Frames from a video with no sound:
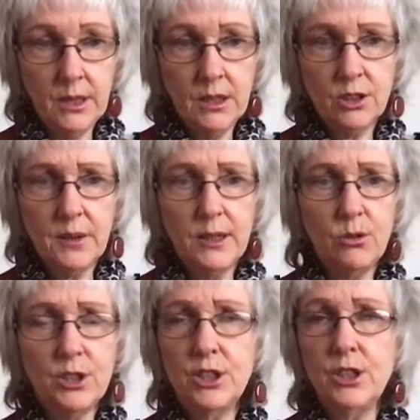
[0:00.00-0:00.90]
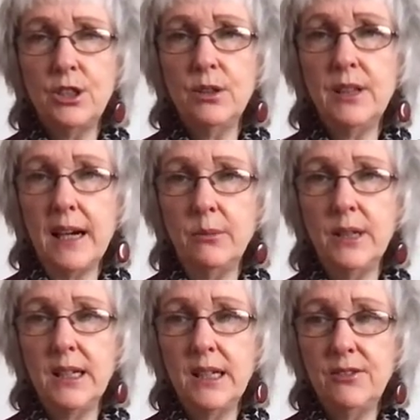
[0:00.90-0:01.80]
So in order to do that, we
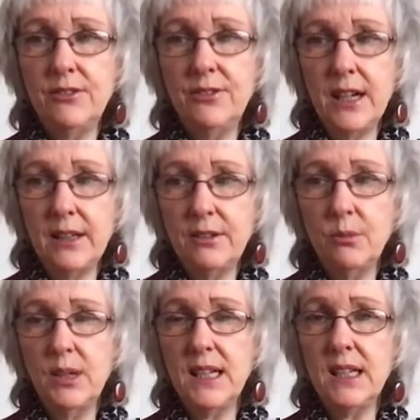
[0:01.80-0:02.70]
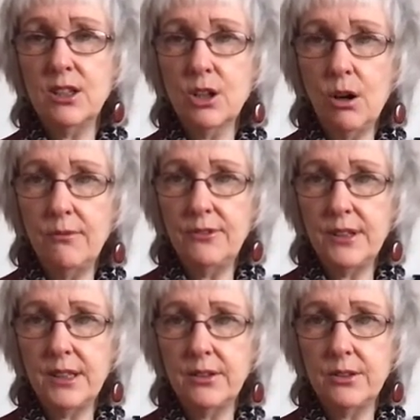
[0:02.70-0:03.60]
need faith and we need
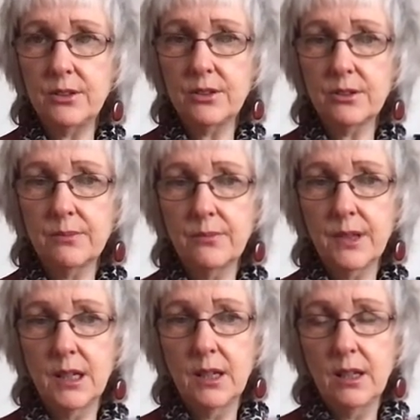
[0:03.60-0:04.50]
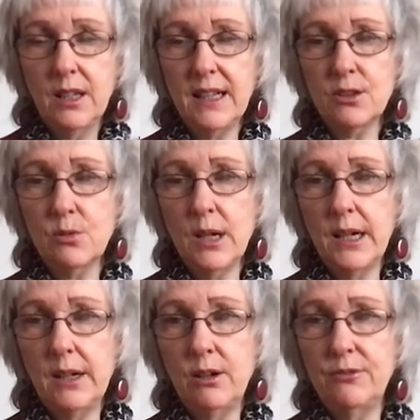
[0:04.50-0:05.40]
confidence. That's
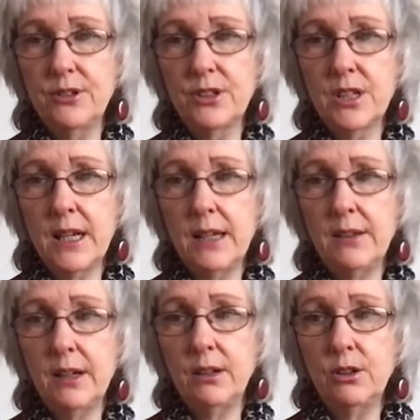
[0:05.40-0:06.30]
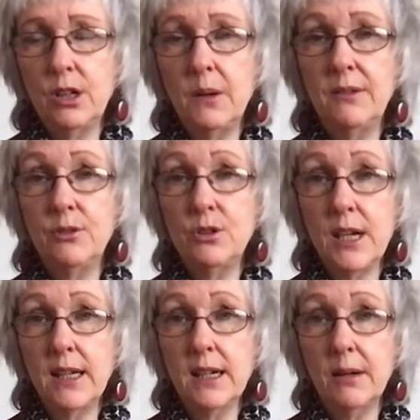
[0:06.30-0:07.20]
why I often say that, if you
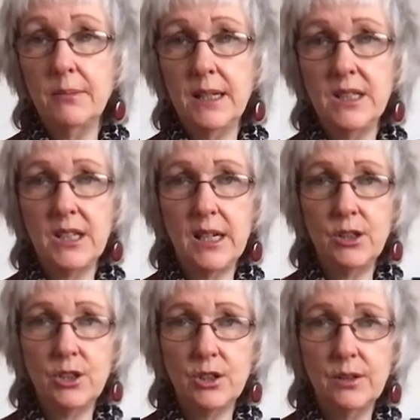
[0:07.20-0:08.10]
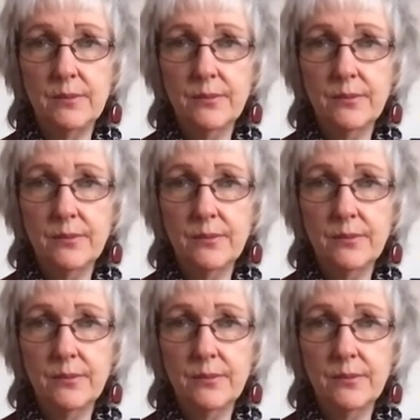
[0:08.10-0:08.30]
take up meditation,